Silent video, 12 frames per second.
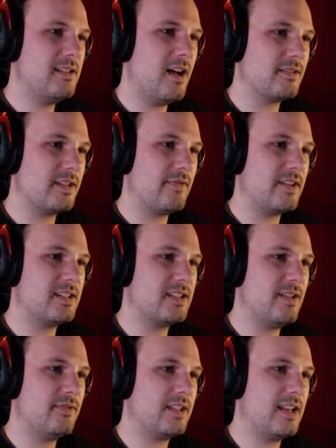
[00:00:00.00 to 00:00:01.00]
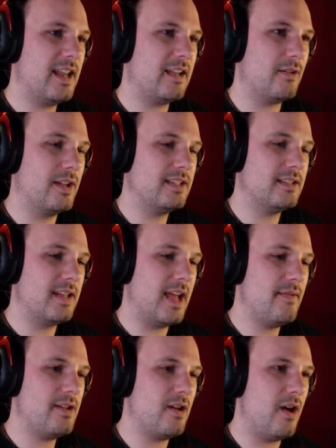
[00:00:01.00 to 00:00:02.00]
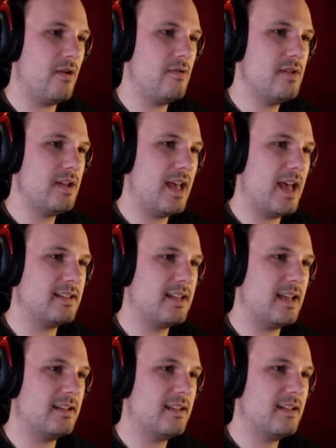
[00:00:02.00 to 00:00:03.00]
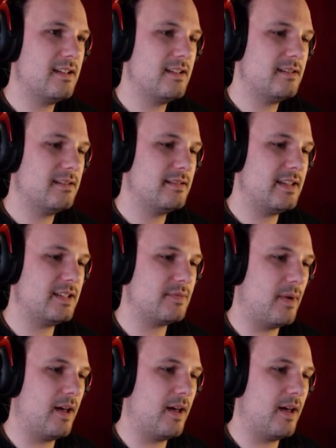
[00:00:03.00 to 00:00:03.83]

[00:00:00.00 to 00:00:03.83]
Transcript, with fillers: the altar. If I shift-click on it, there we go. And then this